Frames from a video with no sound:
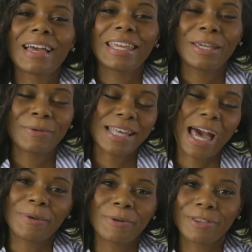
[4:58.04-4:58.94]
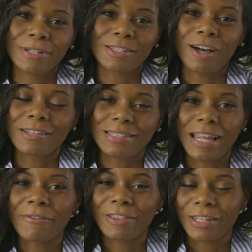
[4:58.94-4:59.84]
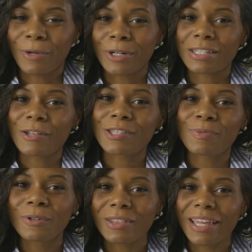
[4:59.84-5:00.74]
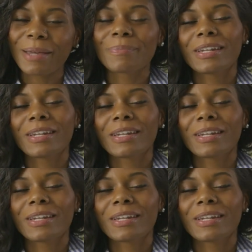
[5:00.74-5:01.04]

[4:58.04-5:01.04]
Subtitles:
he was happy with the results and everything worked out smoothly.